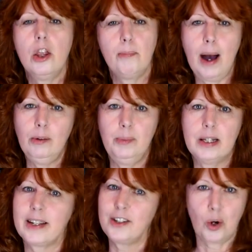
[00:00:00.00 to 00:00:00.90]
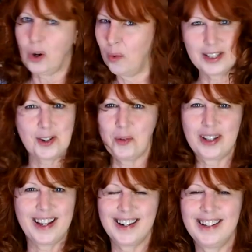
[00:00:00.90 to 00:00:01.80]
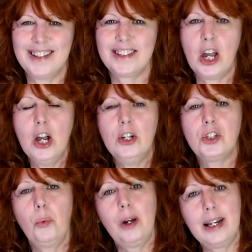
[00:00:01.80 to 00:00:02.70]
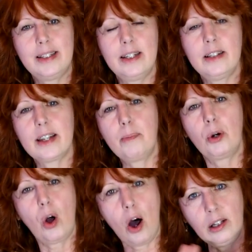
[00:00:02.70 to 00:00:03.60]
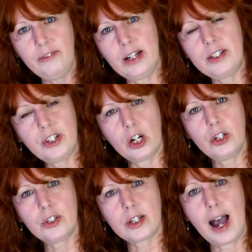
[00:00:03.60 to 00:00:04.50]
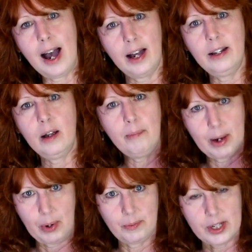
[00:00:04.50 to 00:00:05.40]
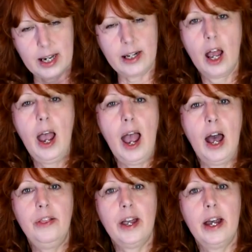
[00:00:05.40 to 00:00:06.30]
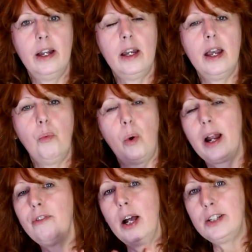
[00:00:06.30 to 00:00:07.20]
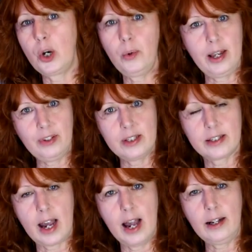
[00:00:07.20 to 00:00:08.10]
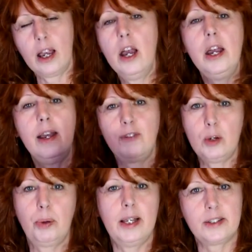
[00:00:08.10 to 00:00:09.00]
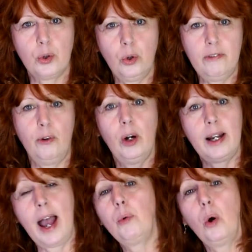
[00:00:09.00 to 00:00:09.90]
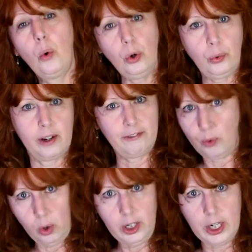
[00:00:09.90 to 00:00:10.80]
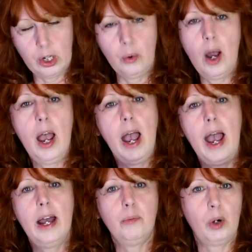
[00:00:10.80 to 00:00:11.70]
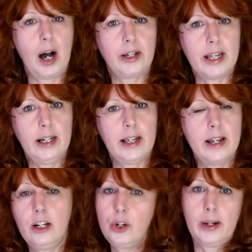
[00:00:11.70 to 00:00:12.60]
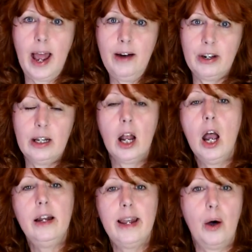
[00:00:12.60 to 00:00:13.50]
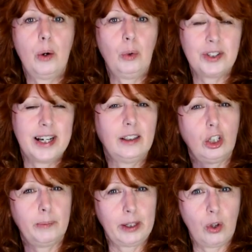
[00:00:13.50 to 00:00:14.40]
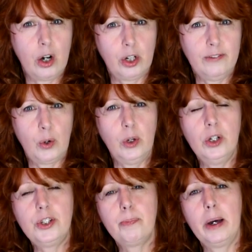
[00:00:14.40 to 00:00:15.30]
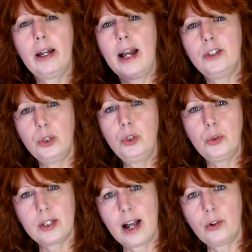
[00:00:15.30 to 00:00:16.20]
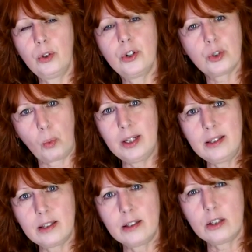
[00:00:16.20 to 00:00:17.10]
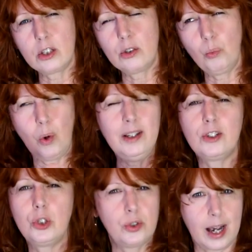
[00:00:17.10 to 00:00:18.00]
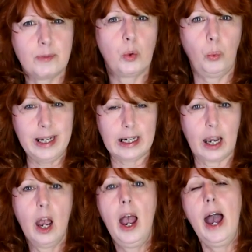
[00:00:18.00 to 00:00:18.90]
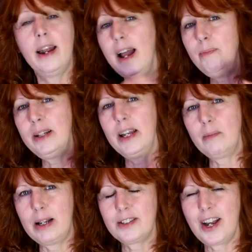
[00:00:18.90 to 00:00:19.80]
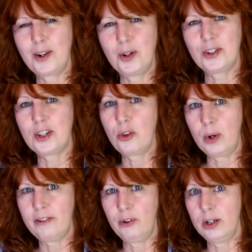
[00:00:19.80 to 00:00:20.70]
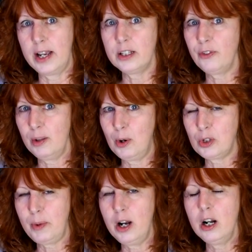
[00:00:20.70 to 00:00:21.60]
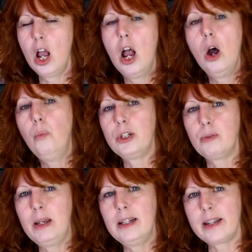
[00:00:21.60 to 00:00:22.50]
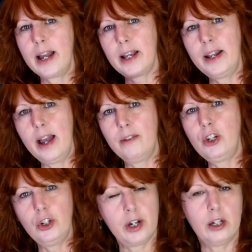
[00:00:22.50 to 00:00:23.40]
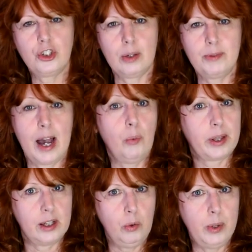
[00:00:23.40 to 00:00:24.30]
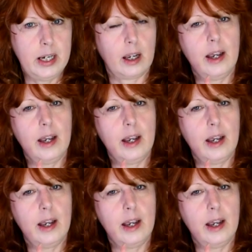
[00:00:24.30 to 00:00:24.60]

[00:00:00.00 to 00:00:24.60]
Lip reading: Problem is I don't always know what that is. So what I did is I put all of Ice Yarns on my website, and then whatever I don't have in stock, if you place an order for it, I will order it for you, and I'll get it in and you can have it. Now it will take a little bit longer, of course, but I do stock orders 1 to 2 times a week. And I've been getting my stock orders in 3 to 4 days for the most part, which means I can have your yarn shipped out within a week